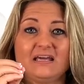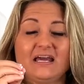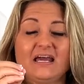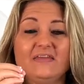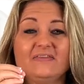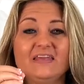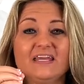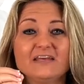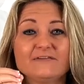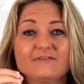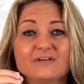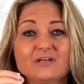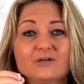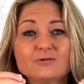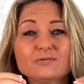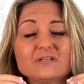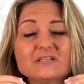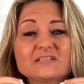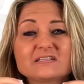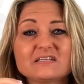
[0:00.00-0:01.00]
And then if
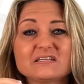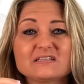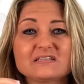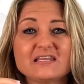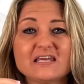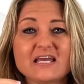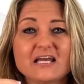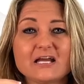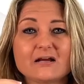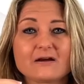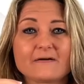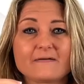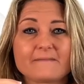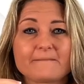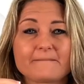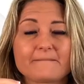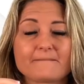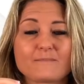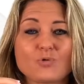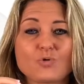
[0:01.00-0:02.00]
illness is there,
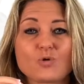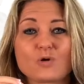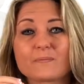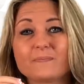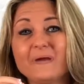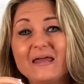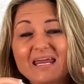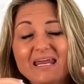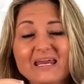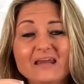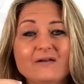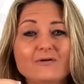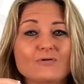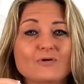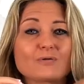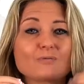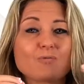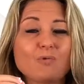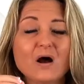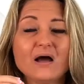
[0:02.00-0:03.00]
or pain
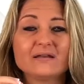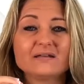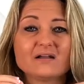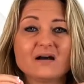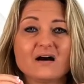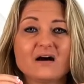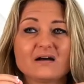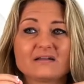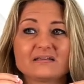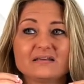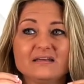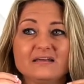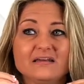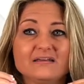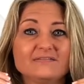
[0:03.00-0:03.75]
or whatnot,